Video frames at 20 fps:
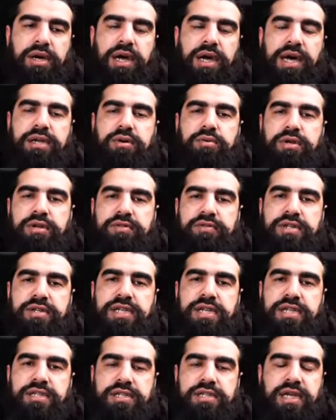had a wonderful
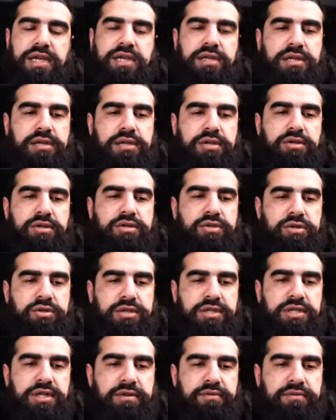day today. You enjoyed
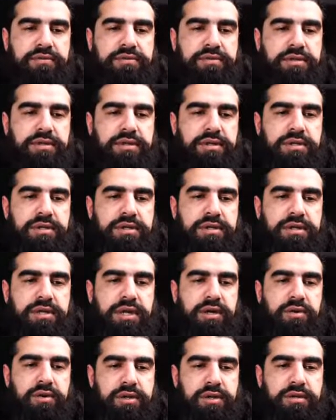yourself.
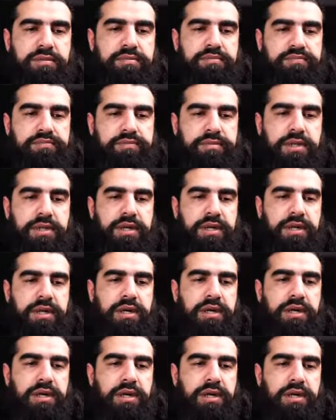Yeah, welcome.
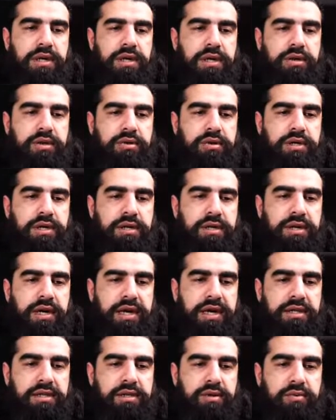Looking
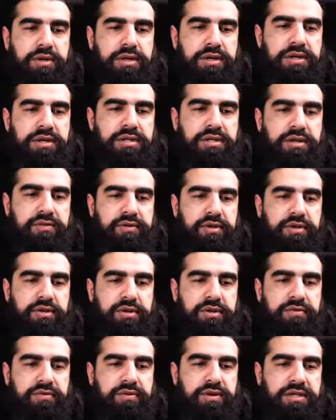at the wonders of the
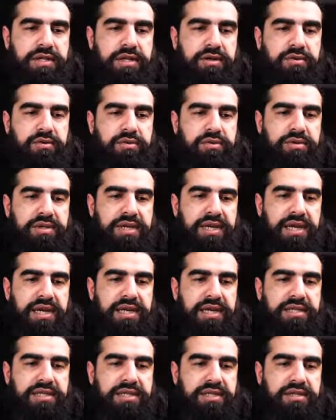universe and all the
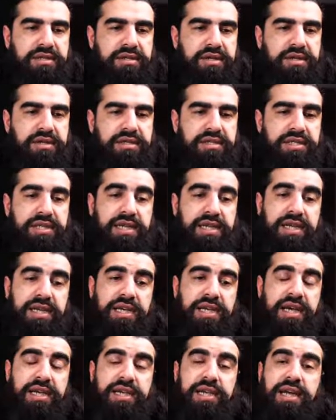galaxies and stars.
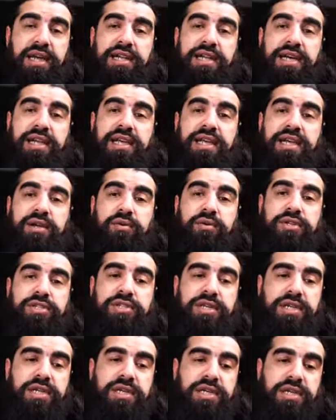Yeah, and I like
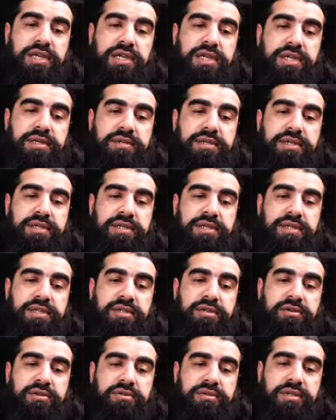watching, that
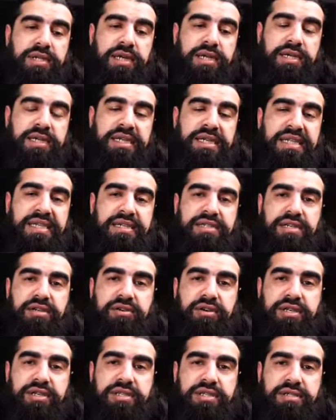Neil deGrasse
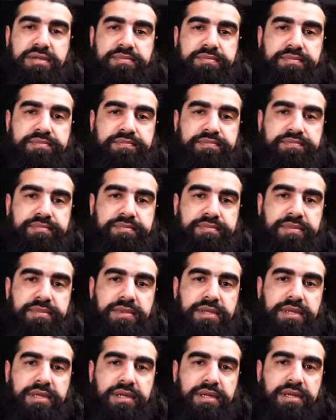Tyson.
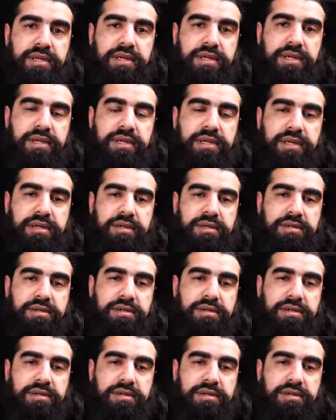Yeah,